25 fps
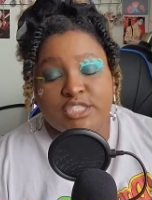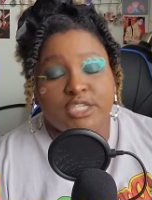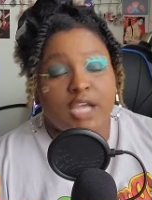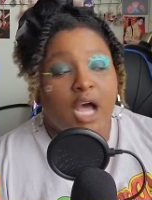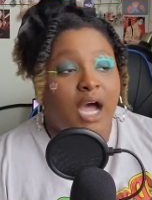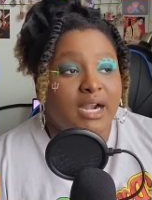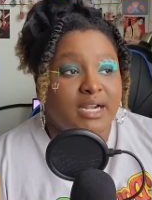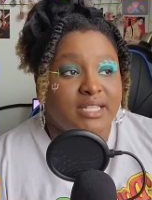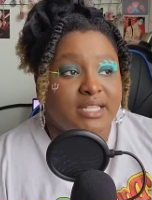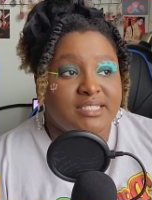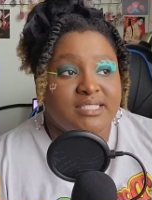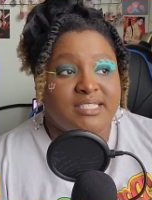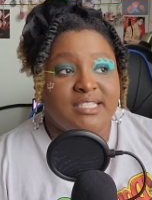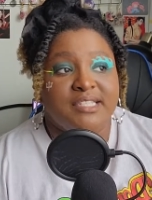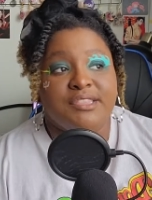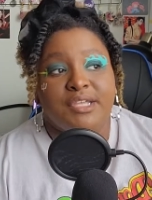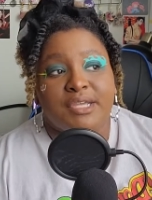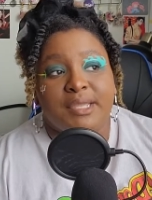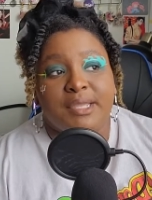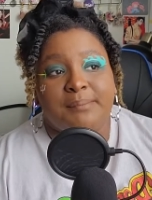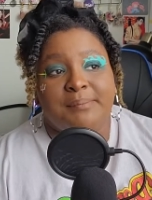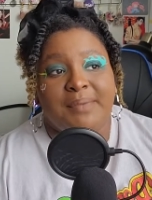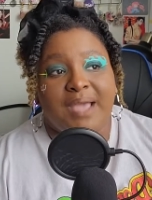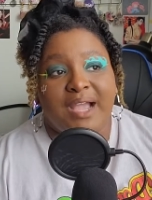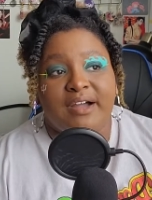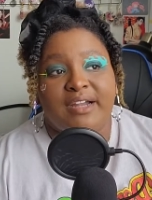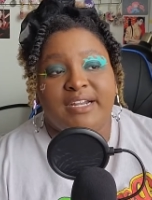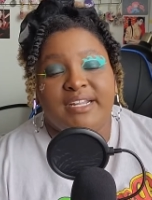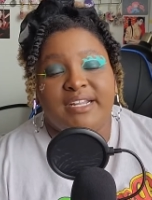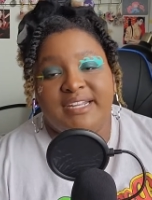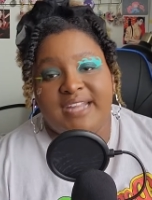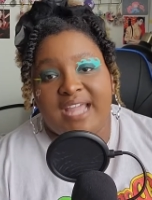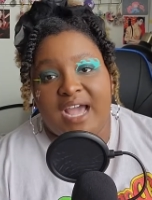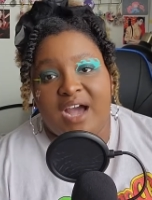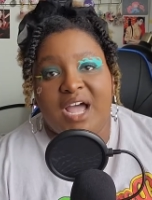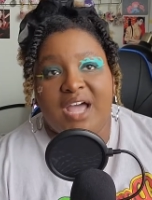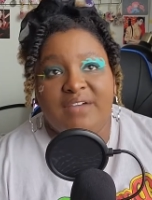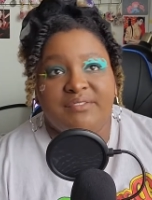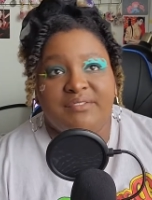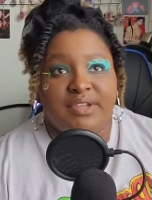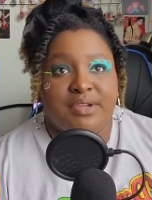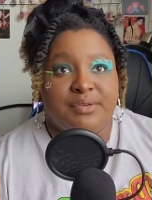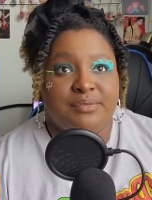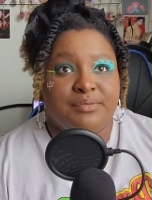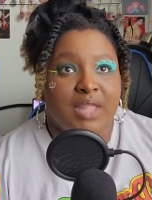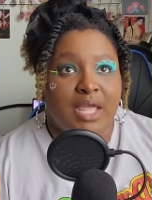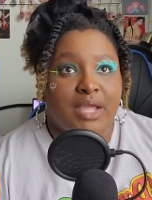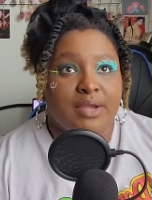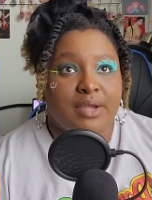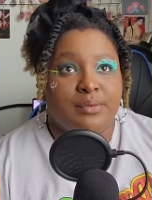Honestly, looking back on it now, having
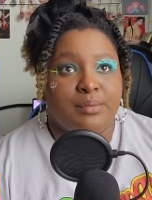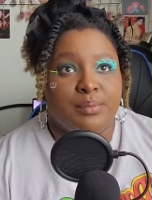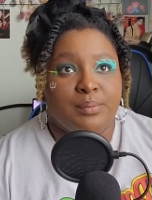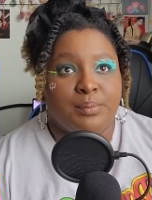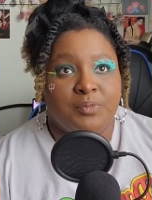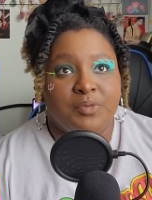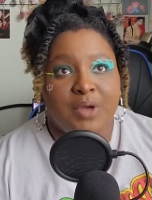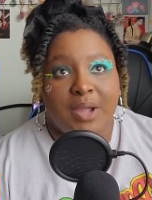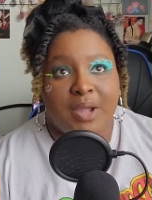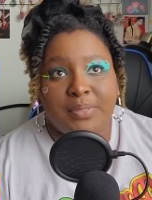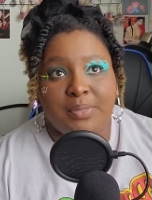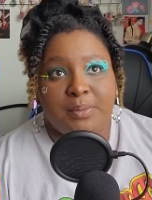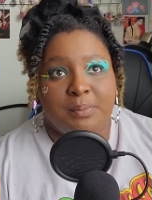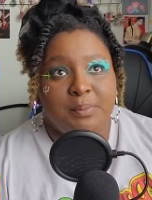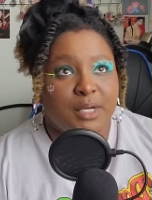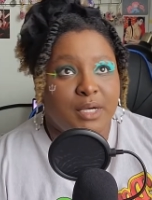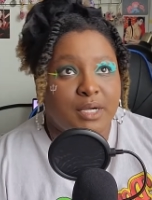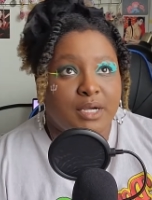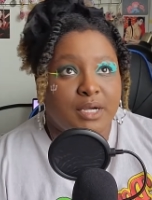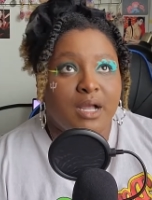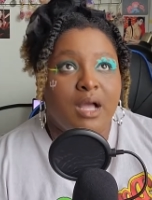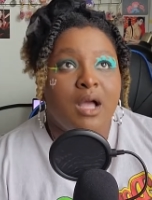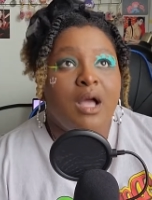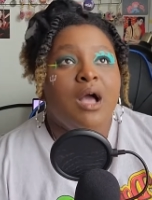like read the book,